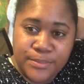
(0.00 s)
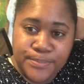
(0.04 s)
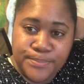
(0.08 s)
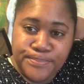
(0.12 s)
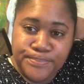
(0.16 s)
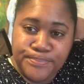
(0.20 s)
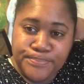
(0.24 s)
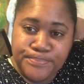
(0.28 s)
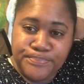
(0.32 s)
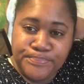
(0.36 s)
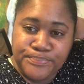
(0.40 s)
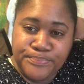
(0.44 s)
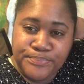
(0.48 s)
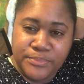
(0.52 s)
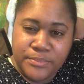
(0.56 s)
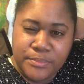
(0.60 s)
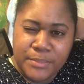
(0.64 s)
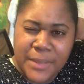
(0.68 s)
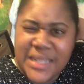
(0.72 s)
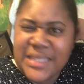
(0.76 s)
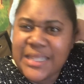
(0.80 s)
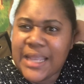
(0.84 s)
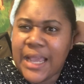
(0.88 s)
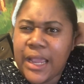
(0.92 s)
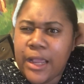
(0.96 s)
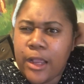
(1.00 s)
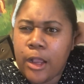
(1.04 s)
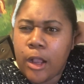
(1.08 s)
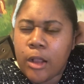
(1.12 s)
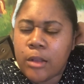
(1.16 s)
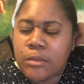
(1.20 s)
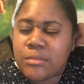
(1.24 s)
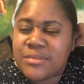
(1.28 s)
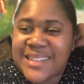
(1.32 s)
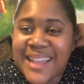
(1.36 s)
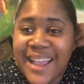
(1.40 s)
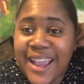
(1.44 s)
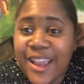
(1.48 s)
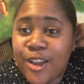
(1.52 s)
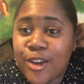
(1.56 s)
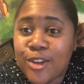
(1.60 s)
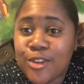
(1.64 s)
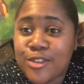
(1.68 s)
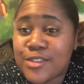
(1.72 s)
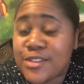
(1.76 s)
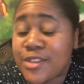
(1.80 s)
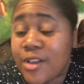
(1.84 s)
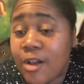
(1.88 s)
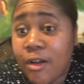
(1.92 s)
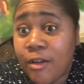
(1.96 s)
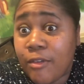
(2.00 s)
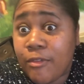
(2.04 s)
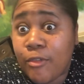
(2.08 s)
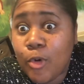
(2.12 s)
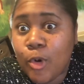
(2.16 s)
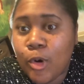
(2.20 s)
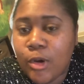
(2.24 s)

My tires, all four of them.